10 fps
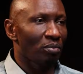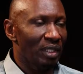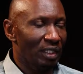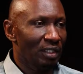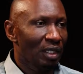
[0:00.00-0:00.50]
on
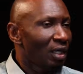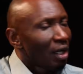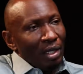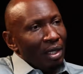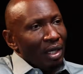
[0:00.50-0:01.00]
me,
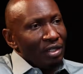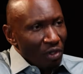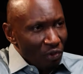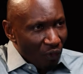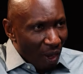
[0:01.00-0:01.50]
it's
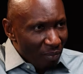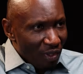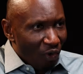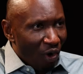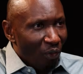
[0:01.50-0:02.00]
going to rub me
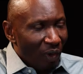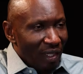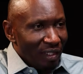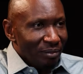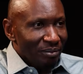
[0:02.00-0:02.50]
the wrong
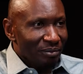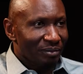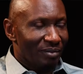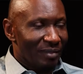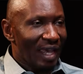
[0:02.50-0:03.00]
way.
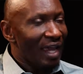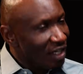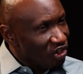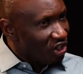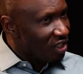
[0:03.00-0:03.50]

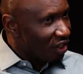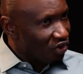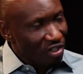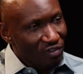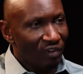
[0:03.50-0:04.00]
Energies are
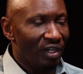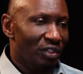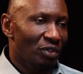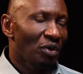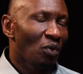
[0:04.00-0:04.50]

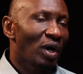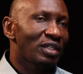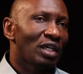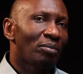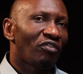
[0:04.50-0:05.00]
transferred.
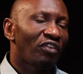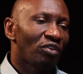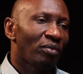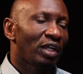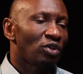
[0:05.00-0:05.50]
One time a
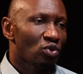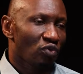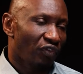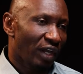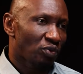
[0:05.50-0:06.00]
friend of mine used
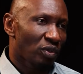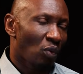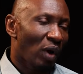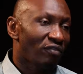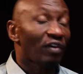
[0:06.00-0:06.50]
to fight with
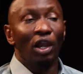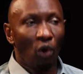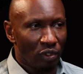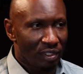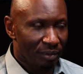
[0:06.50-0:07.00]
a wife a
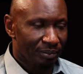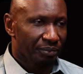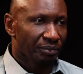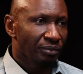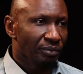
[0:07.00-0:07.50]
lot.
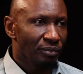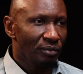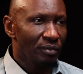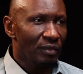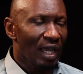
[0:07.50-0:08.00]

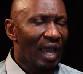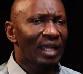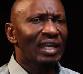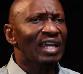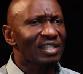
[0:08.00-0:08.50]

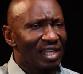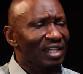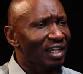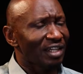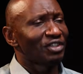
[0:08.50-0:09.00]
And I
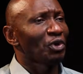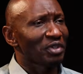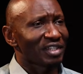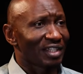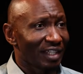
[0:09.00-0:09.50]
started
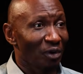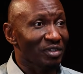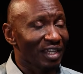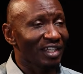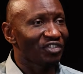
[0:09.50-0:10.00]
noticing I
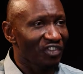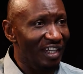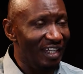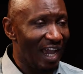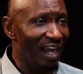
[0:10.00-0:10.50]
was getting
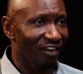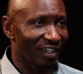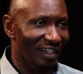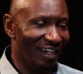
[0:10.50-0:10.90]
really angry.